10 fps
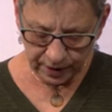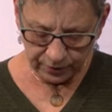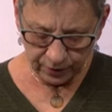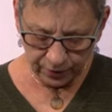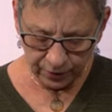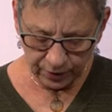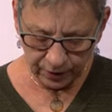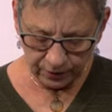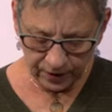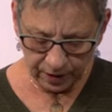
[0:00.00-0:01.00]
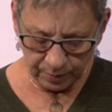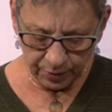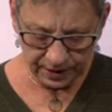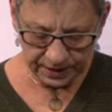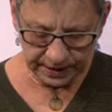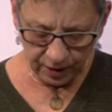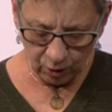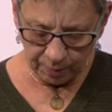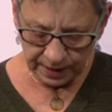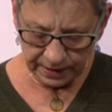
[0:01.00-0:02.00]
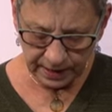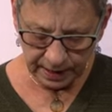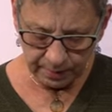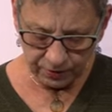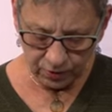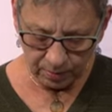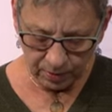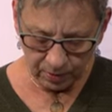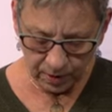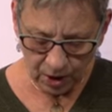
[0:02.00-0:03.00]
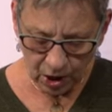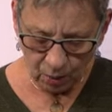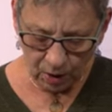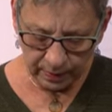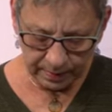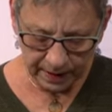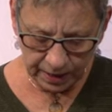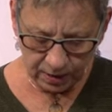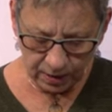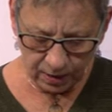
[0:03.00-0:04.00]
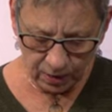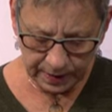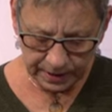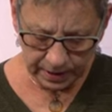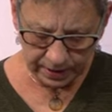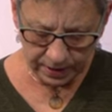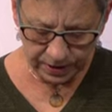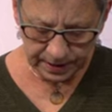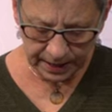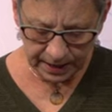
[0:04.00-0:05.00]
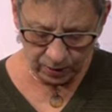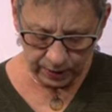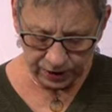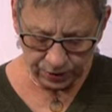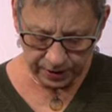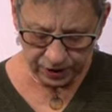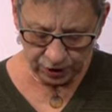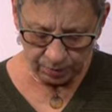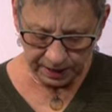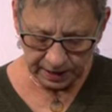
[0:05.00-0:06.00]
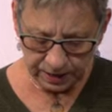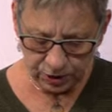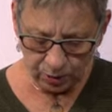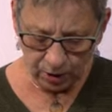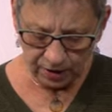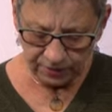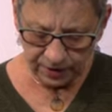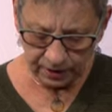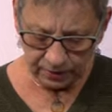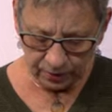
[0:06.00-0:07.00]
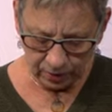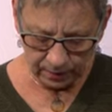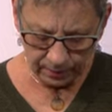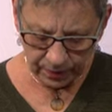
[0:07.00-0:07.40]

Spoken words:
grateful for your very present help in time of trouble. While we may not always understand, we trust you because you are faithful.